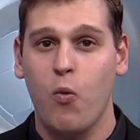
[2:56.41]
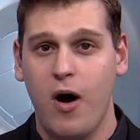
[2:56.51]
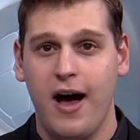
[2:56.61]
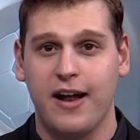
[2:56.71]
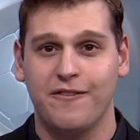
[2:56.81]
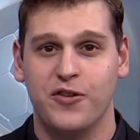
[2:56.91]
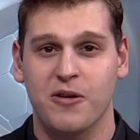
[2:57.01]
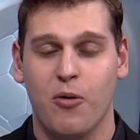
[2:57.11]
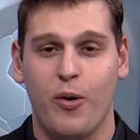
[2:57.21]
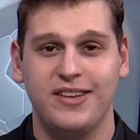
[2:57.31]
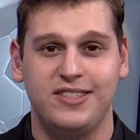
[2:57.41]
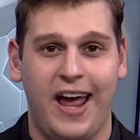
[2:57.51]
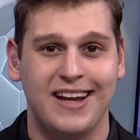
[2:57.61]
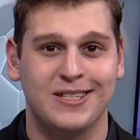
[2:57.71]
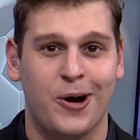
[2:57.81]
one for the boys
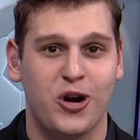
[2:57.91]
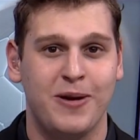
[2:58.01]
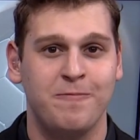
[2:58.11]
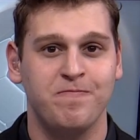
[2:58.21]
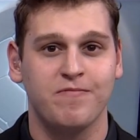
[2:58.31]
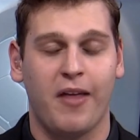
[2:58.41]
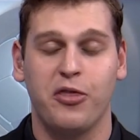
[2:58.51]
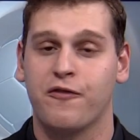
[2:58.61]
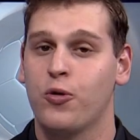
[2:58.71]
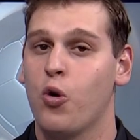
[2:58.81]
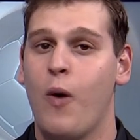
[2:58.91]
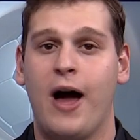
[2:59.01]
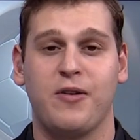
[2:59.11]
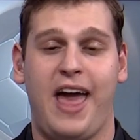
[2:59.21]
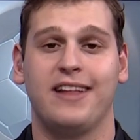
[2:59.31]
state tournament, and the Fruita
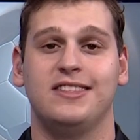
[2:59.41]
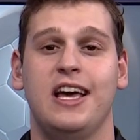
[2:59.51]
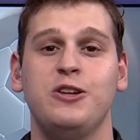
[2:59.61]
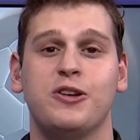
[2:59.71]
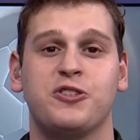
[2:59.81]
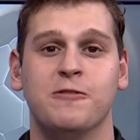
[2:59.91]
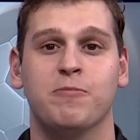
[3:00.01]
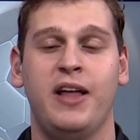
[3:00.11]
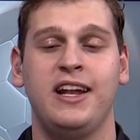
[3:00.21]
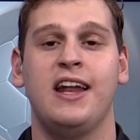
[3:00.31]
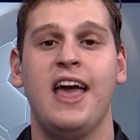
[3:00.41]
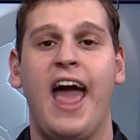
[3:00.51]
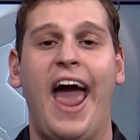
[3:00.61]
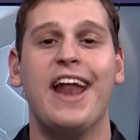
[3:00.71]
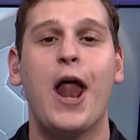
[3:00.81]
Wildcats, they just completed
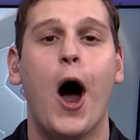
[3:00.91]
an